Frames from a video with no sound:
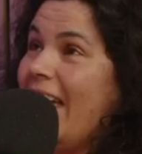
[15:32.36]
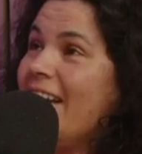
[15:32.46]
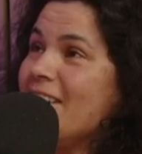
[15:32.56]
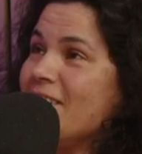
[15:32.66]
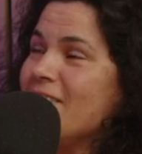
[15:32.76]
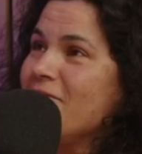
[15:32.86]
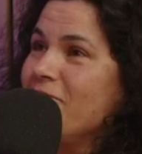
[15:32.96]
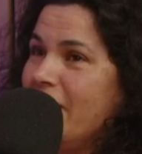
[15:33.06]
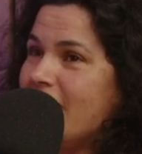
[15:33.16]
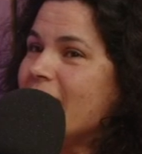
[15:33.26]
case
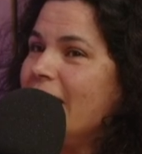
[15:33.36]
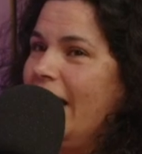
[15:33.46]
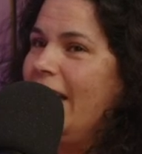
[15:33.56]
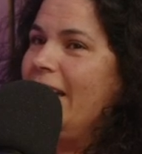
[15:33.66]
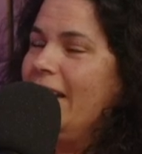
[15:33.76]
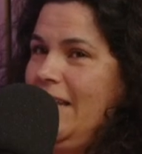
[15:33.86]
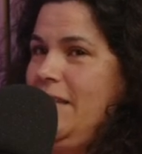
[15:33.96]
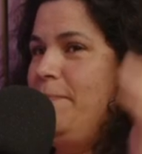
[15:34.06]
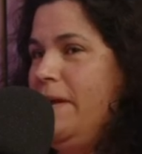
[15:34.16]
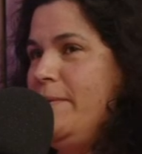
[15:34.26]
recently in
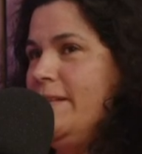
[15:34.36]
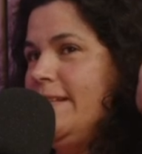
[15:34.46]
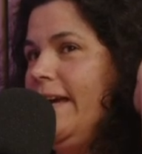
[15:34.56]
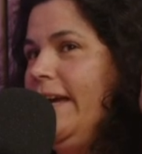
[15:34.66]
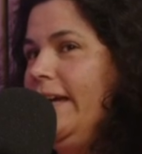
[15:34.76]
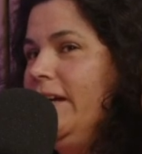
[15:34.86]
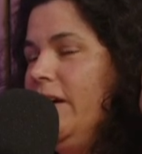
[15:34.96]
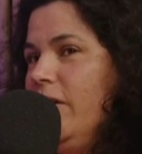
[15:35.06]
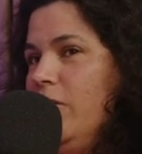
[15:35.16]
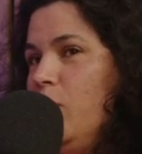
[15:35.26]
the BBC
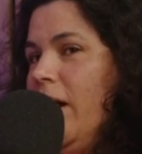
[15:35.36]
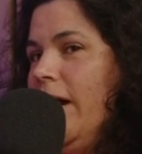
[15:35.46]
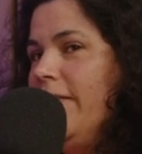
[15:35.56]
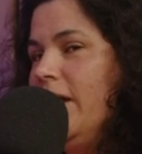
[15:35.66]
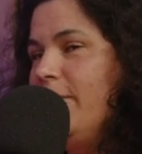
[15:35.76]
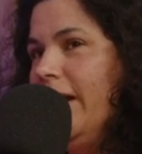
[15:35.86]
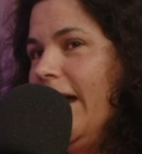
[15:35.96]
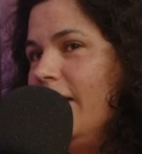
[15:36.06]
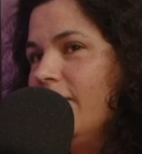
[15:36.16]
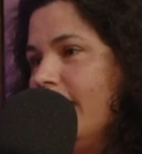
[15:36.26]
where there'd been a
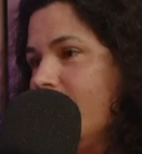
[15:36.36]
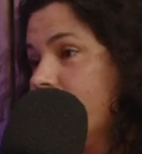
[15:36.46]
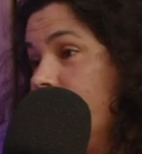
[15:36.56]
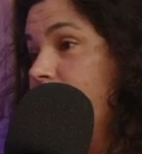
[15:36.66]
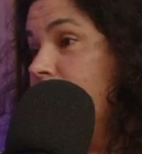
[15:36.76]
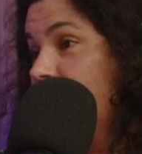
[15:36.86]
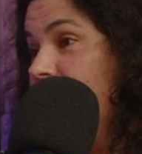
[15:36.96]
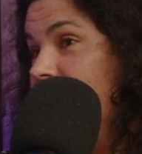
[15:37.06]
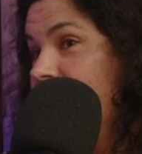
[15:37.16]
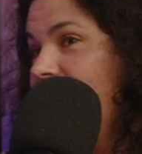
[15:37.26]
HealthTech
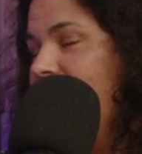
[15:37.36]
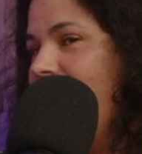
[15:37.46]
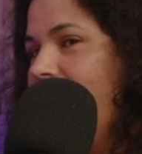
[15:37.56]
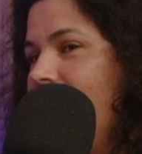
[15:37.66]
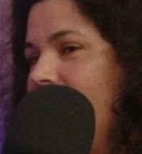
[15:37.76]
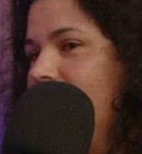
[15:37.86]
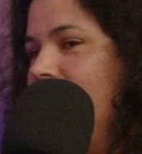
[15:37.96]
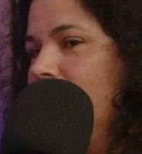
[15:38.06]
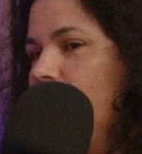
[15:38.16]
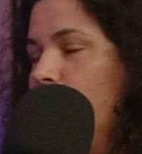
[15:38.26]
solution that
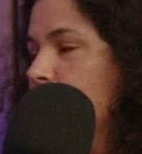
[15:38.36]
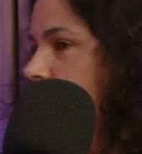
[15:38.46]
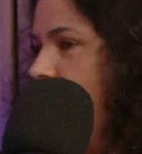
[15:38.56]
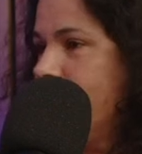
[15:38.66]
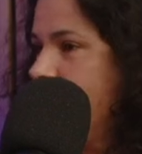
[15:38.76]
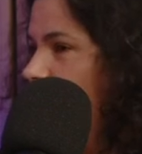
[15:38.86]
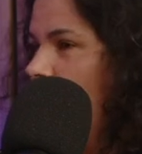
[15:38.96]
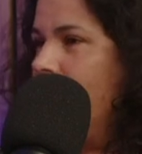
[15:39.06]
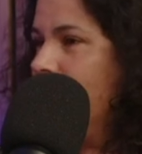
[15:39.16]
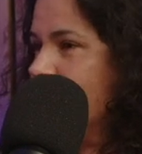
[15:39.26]
automated
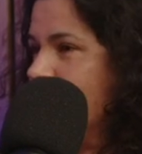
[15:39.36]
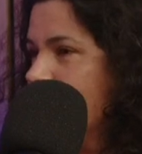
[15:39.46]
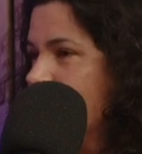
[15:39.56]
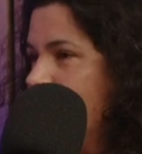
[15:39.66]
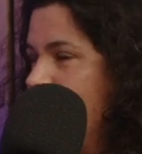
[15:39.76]
alerts.